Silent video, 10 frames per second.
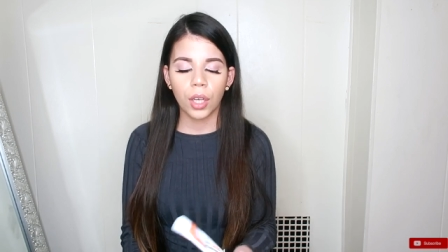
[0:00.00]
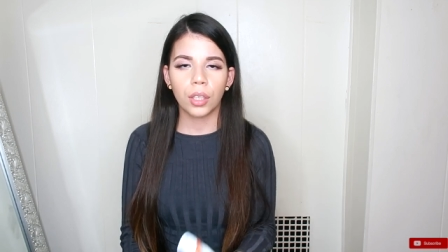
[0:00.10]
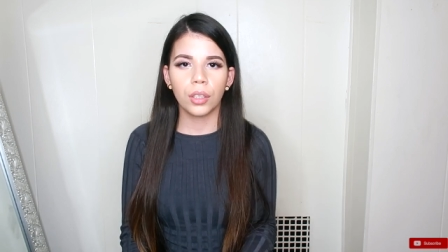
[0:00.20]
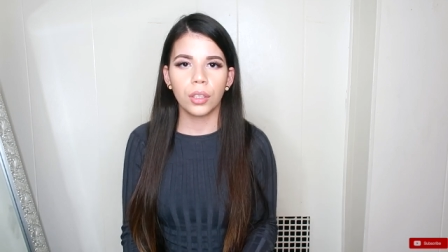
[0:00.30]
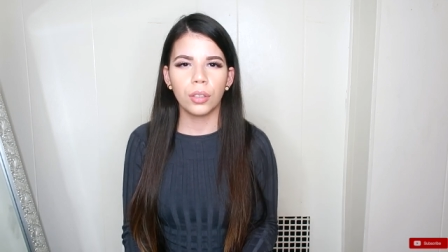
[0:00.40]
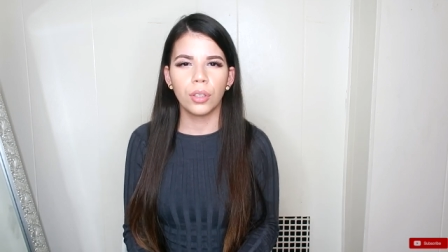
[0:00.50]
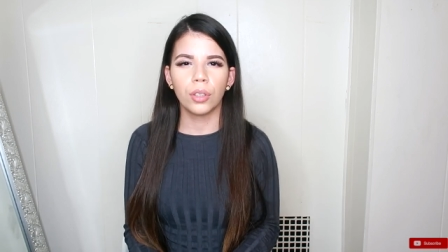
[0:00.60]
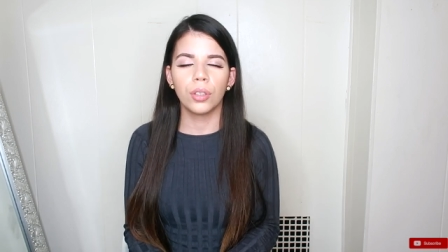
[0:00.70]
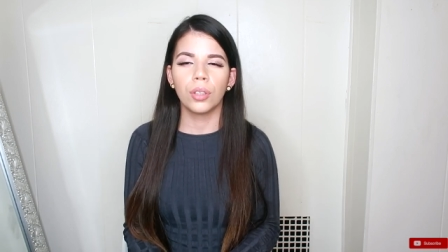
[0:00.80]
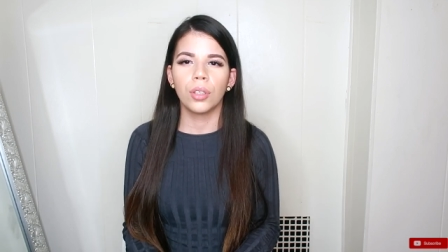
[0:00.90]
gonna
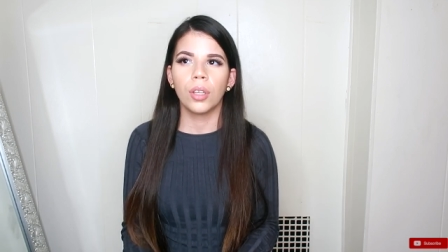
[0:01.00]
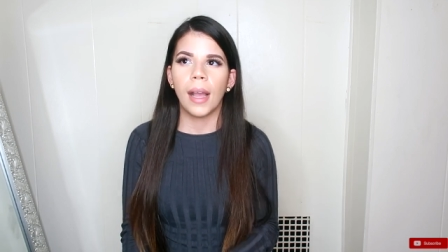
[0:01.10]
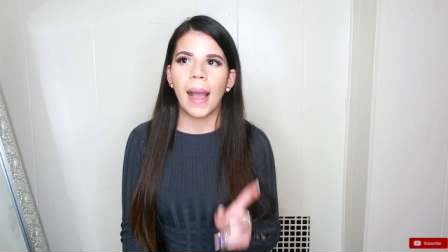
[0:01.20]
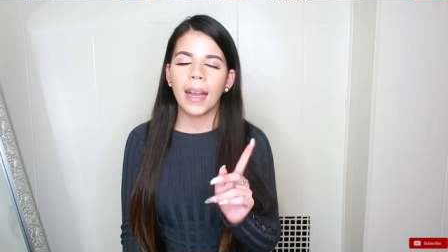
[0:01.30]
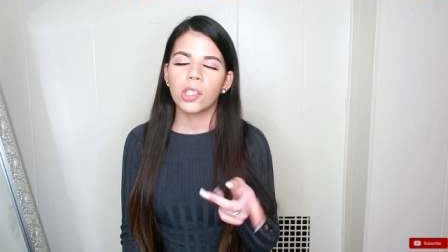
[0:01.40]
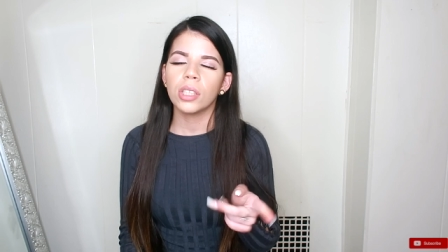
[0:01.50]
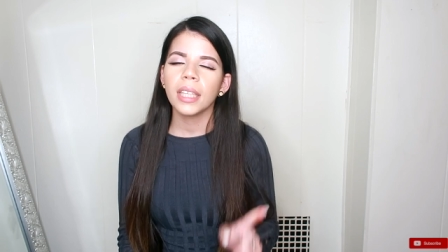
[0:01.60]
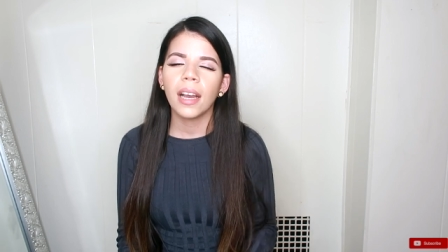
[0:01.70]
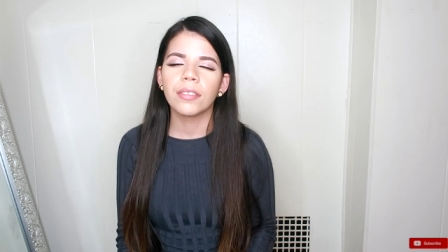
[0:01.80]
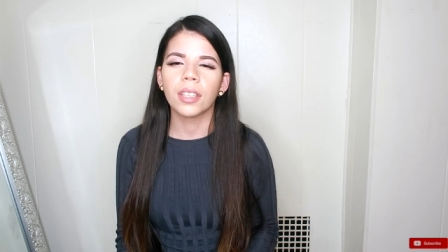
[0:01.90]
actually
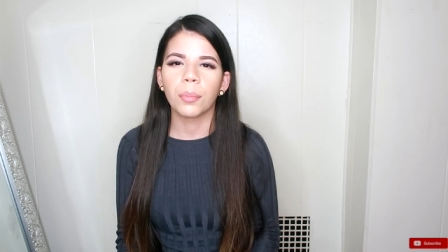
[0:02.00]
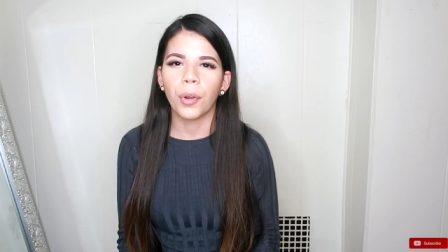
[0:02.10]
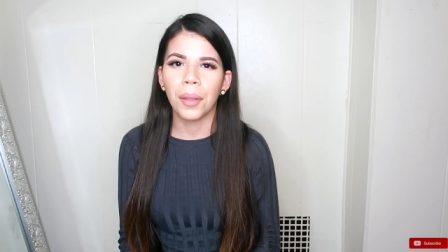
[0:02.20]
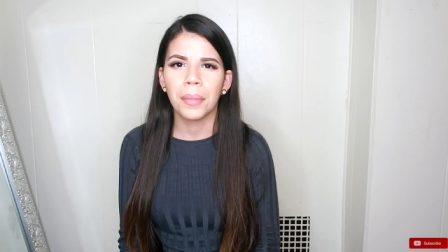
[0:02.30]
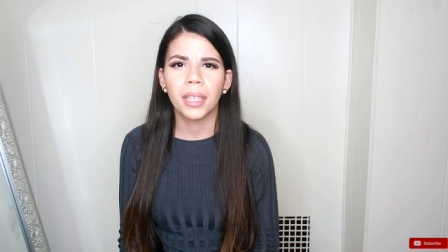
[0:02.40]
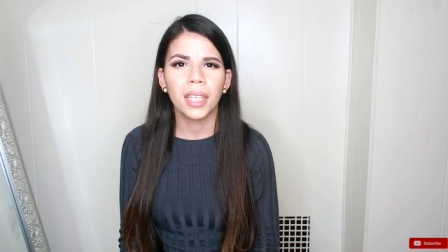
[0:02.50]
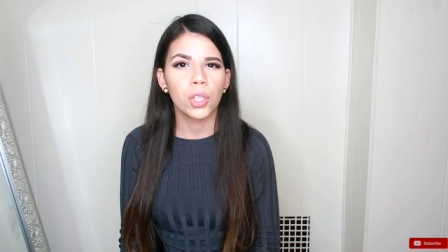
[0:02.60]
have an appointment